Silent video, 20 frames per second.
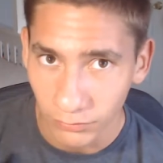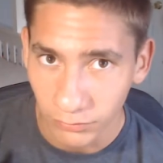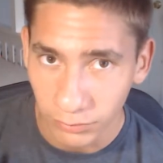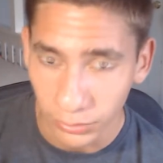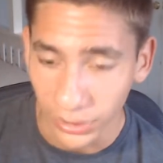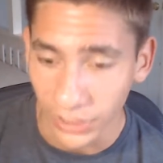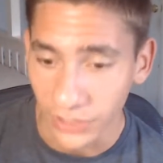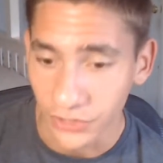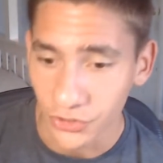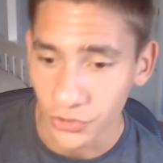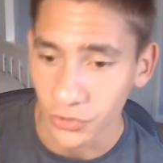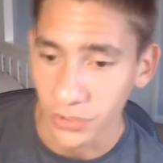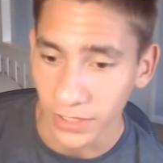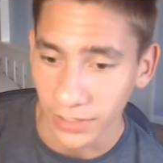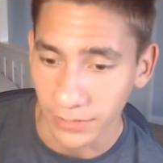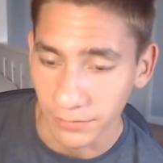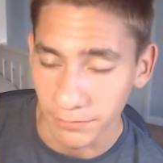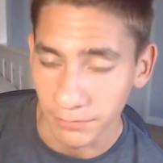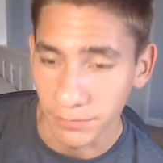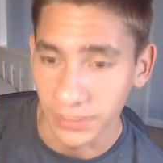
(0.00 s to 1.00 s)
pleasure
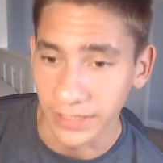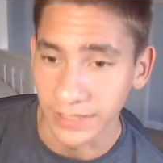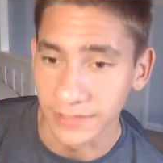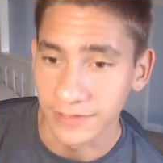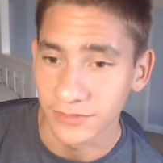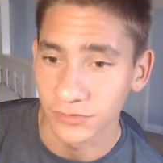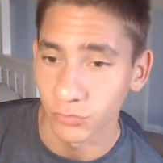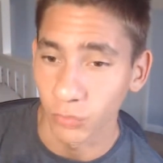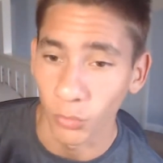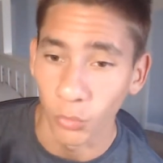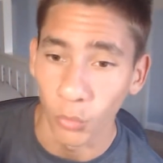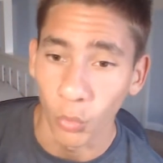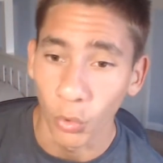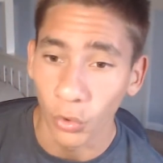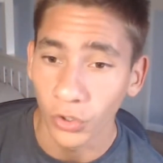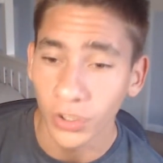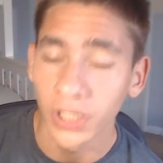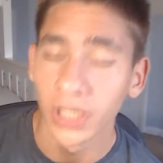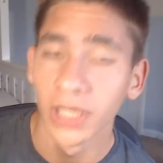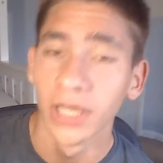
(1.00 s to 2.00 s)
and biggest
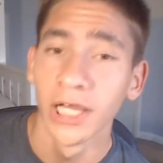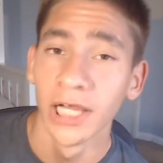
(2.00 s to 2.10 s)
reward,